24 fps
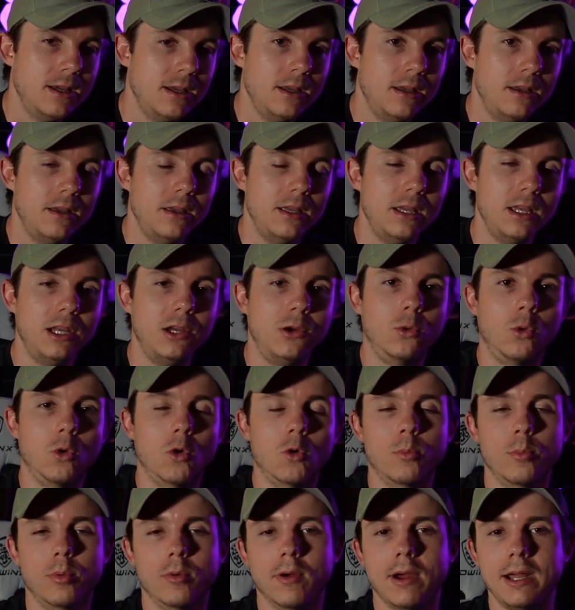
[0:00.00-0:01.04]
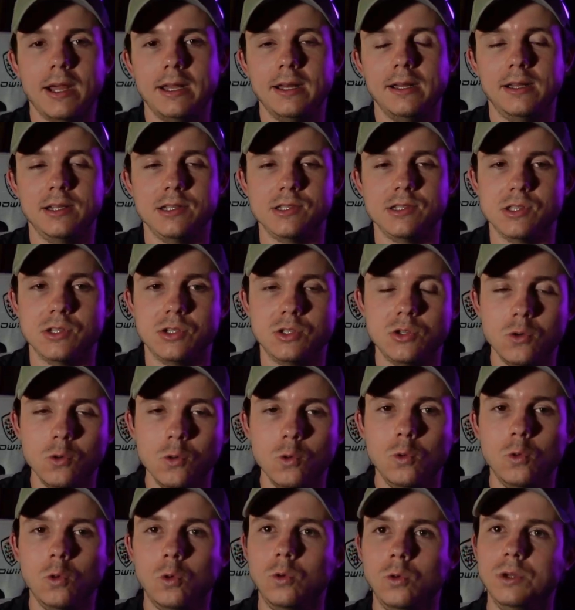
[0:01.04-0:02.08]
incorporate it as a
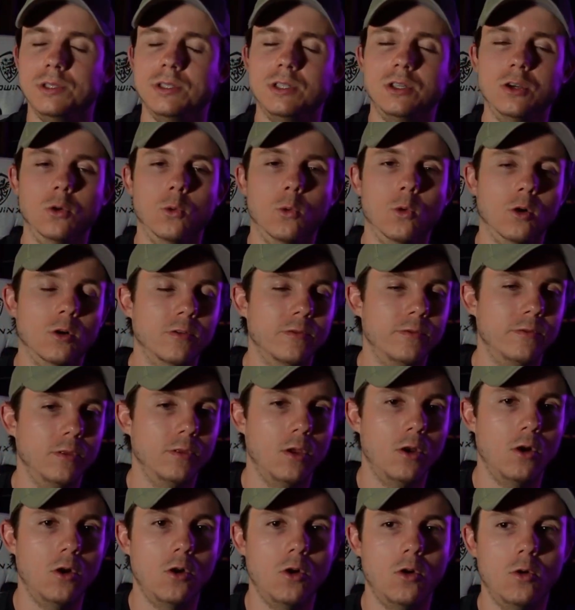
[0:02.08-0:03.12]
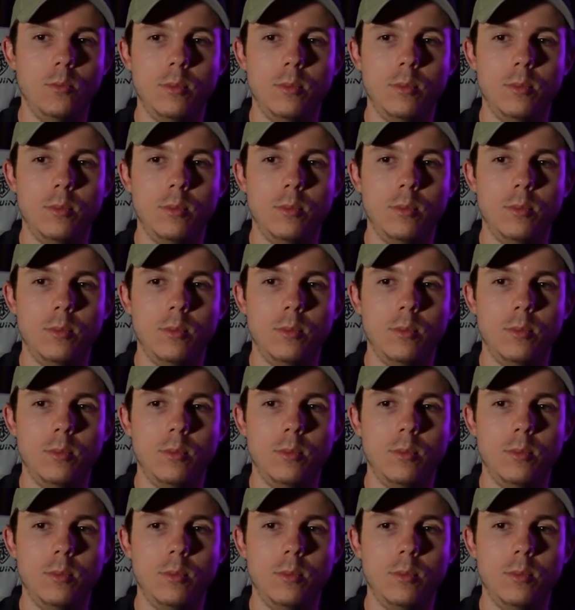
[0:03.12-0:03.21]
tool into your workflow,